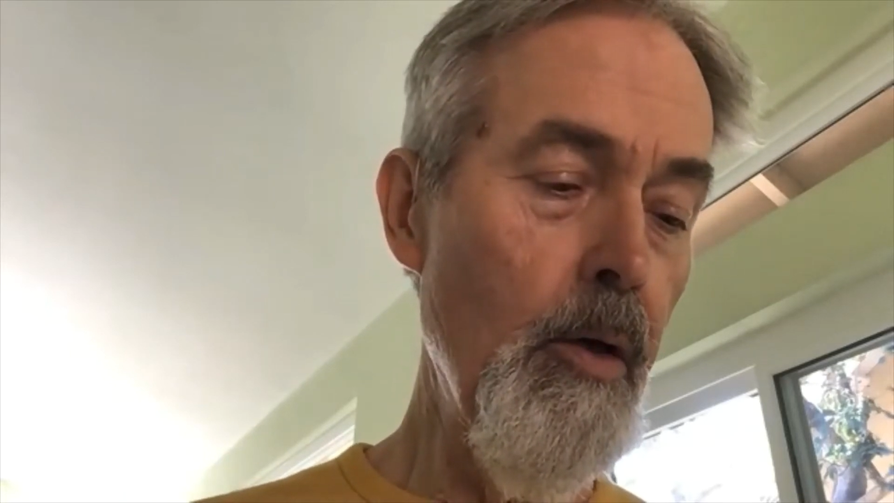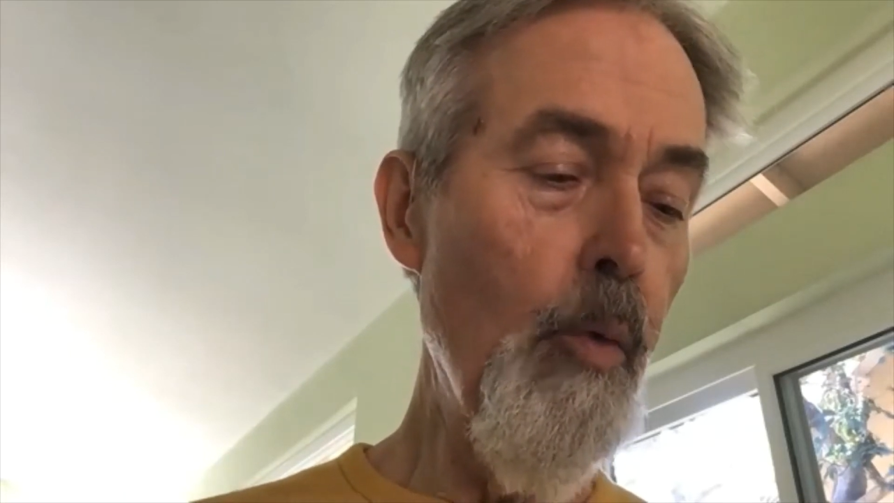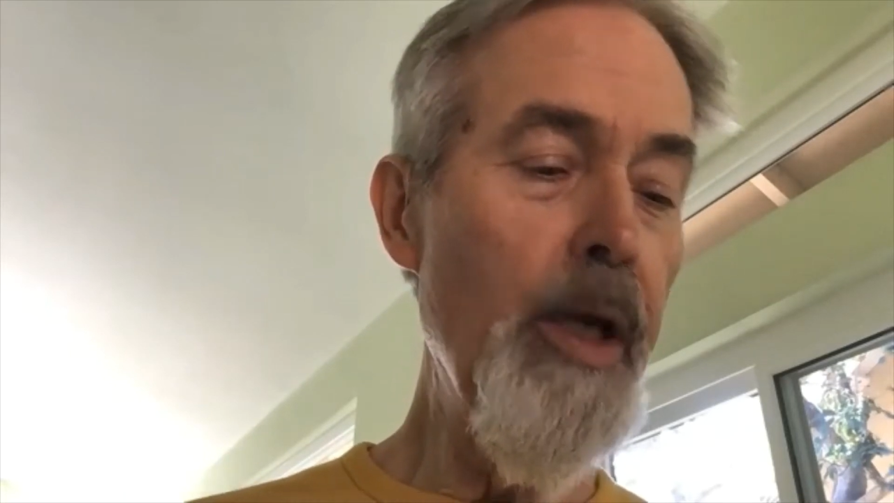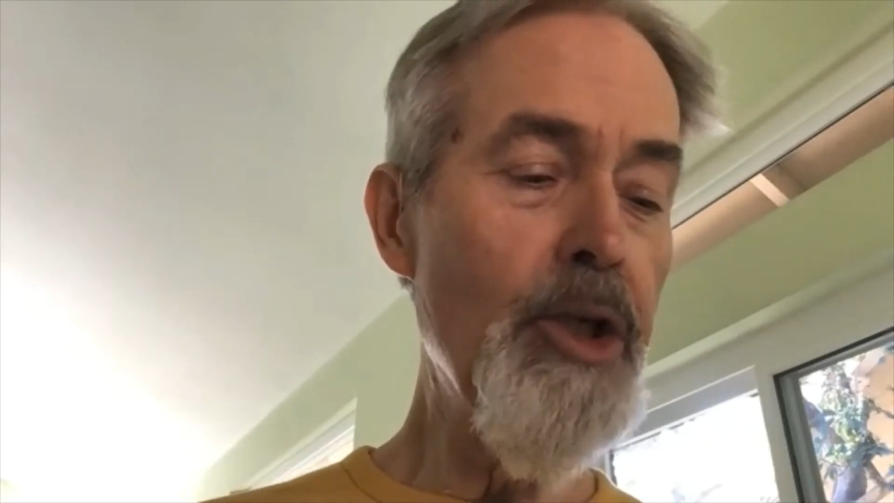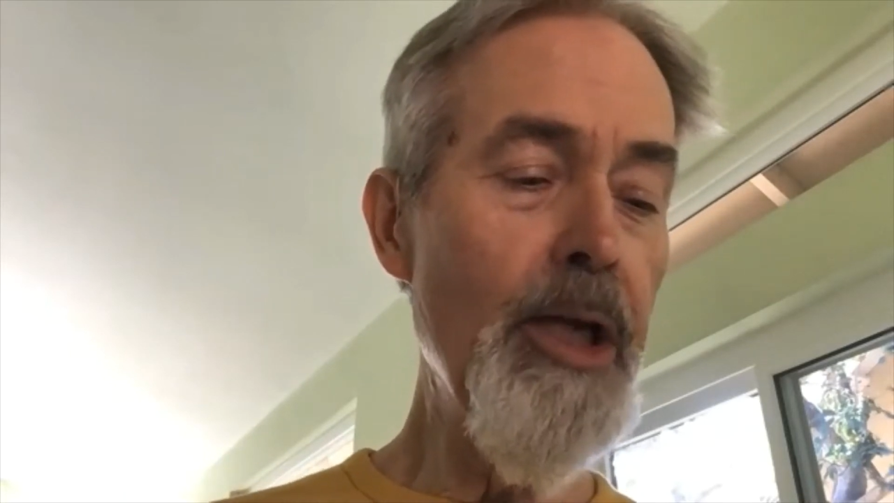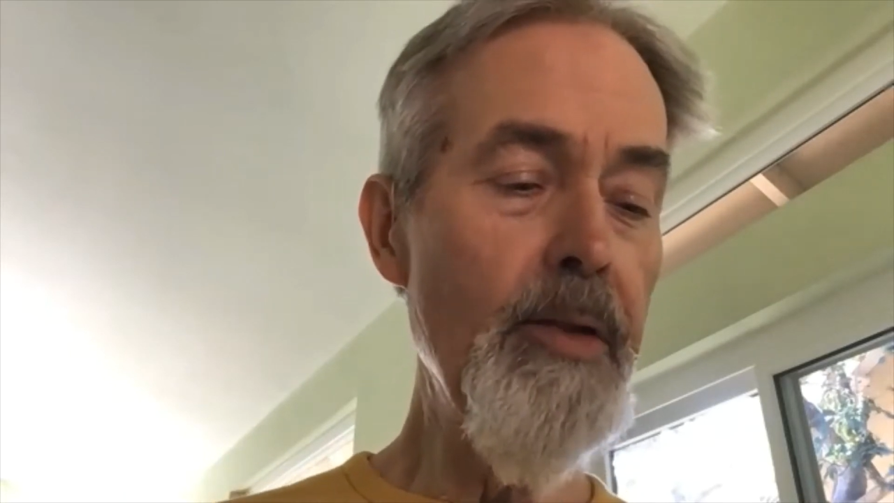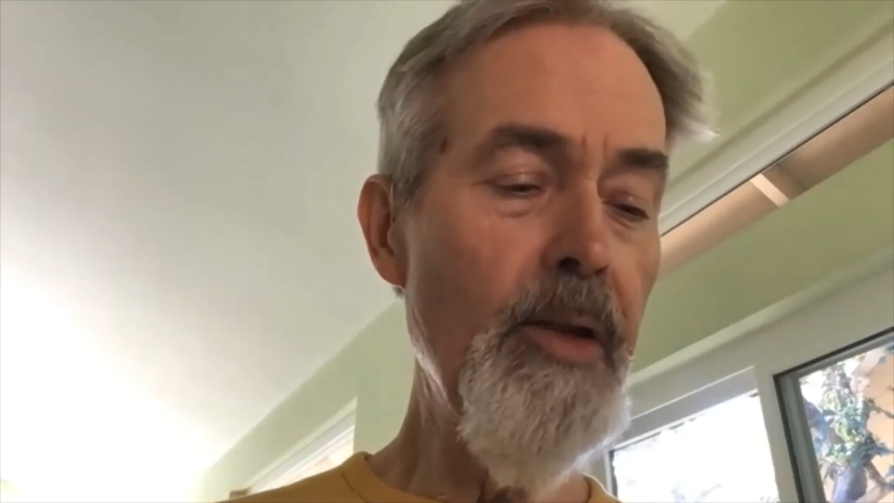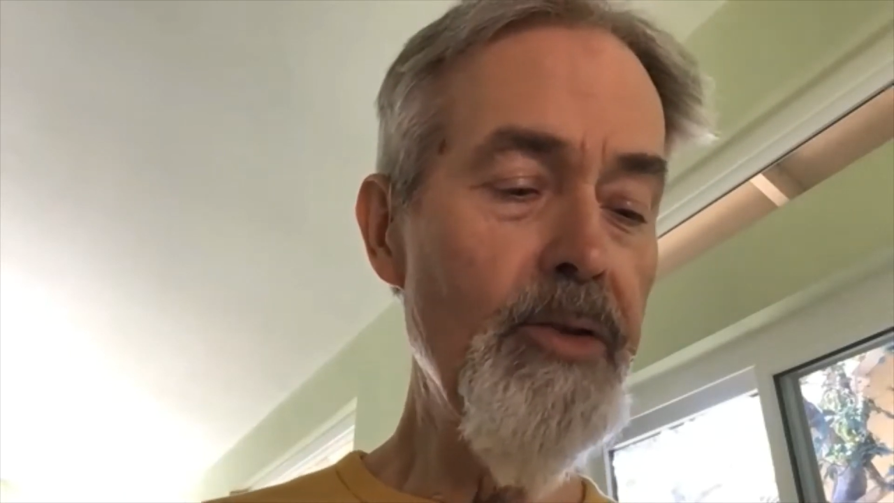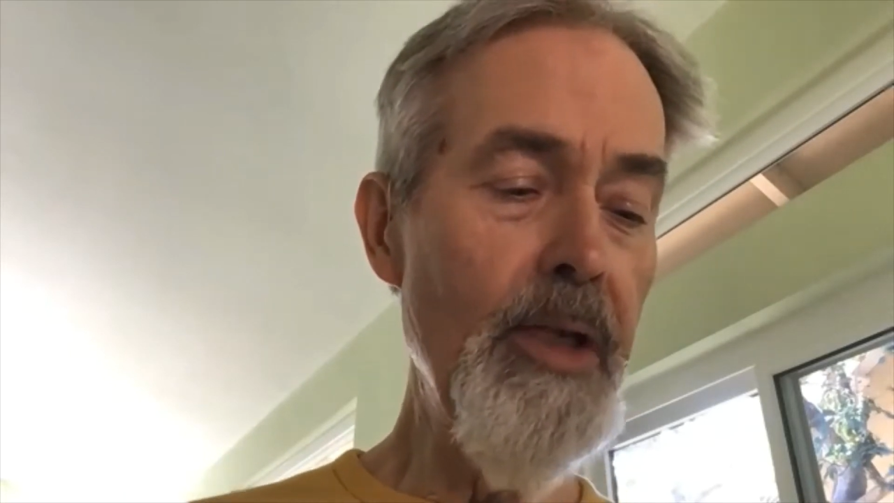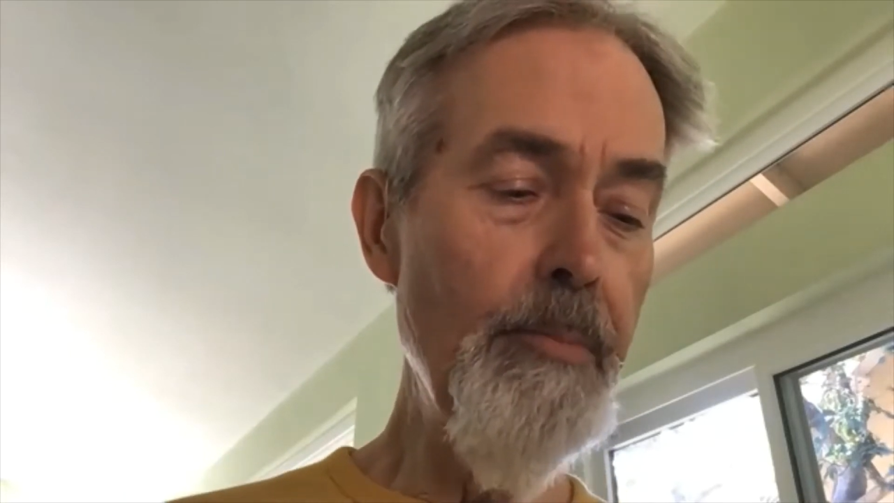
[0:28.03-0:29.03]
We shared
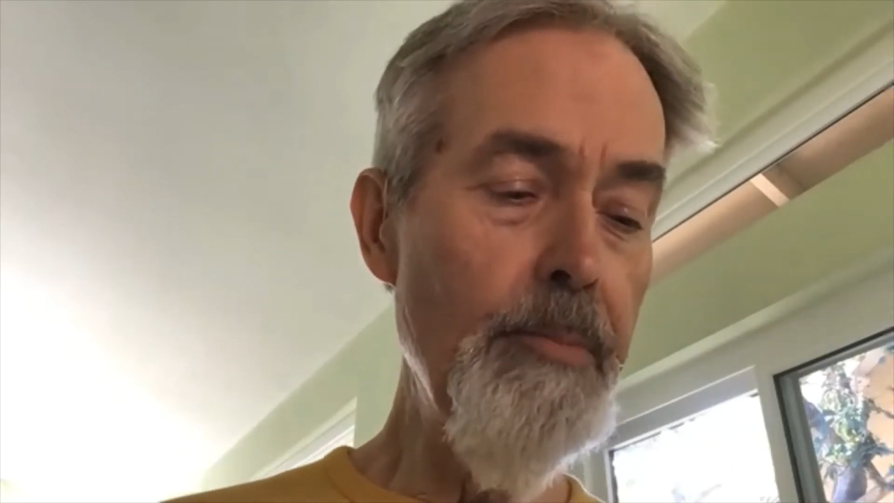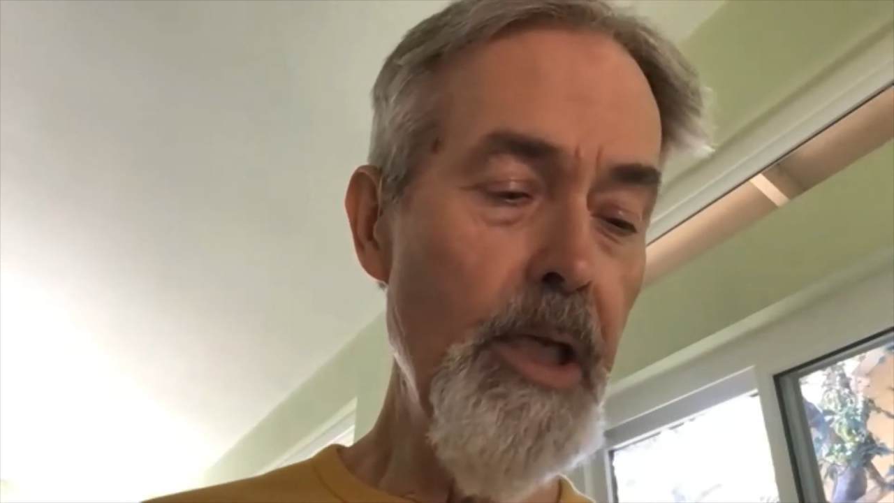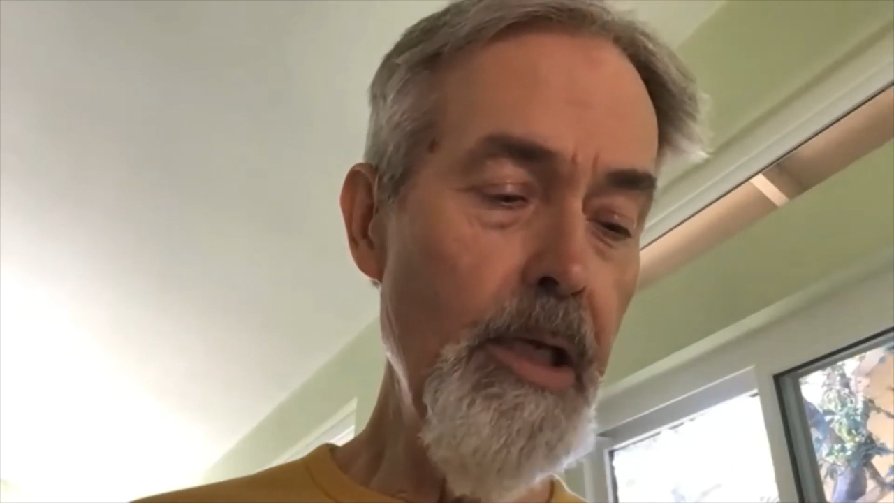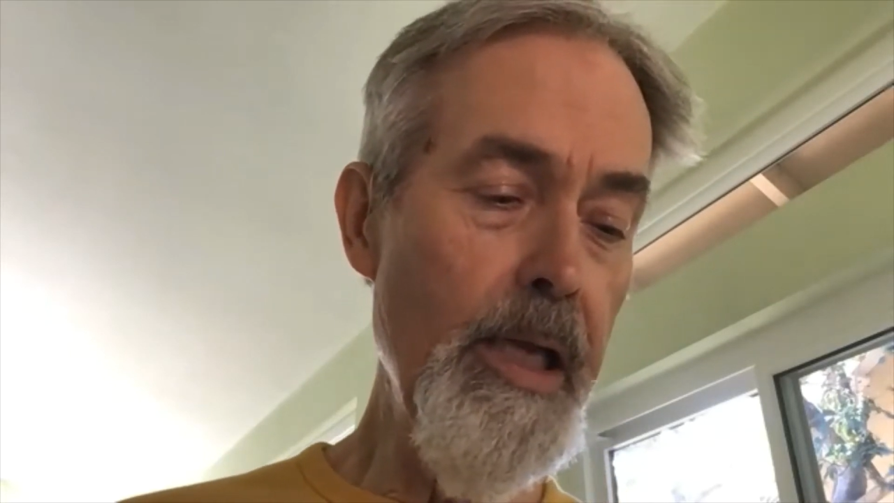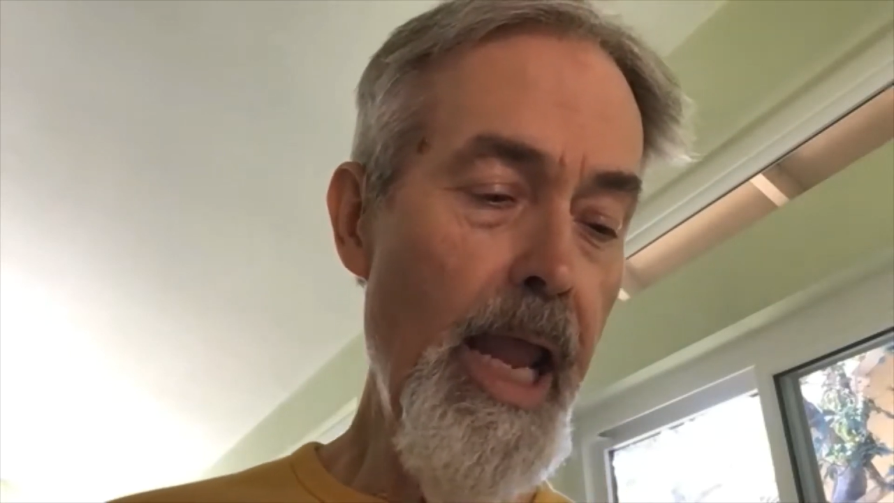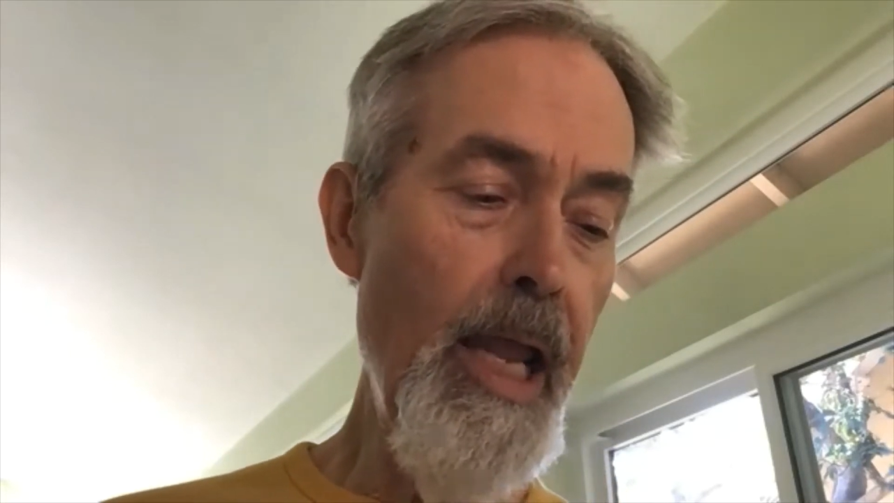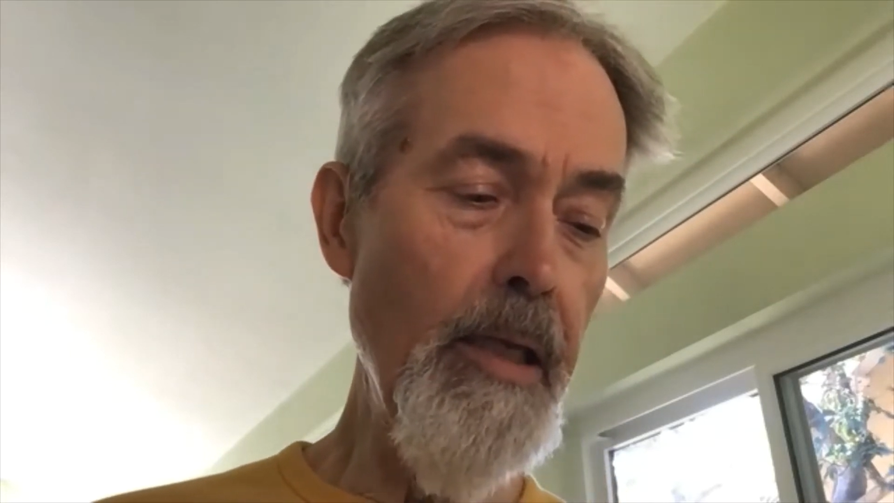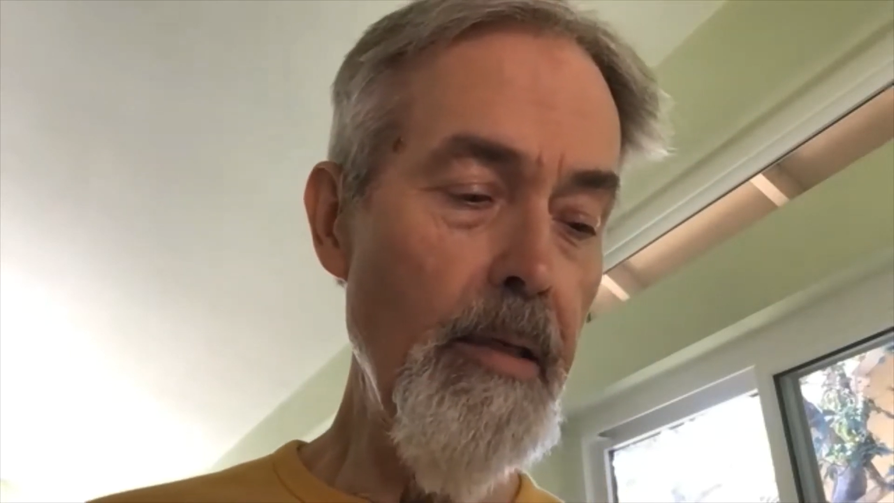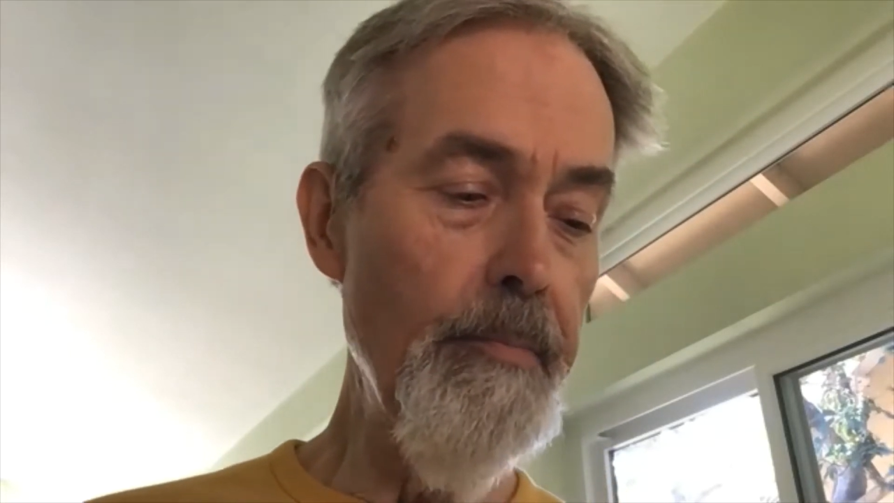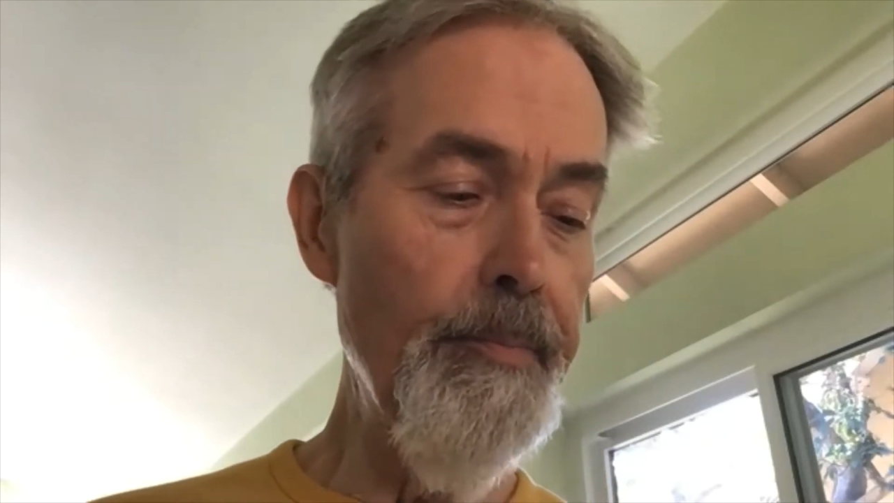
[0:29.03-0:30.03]
the same
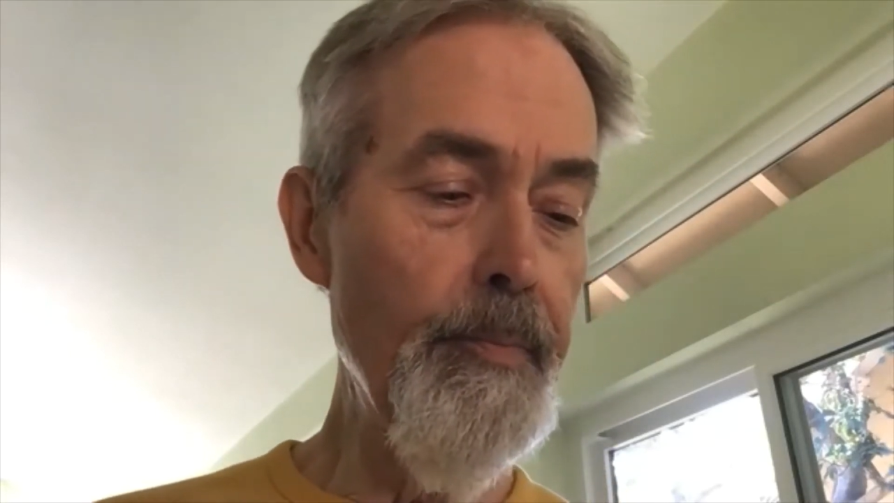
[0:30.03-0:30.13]
DNA,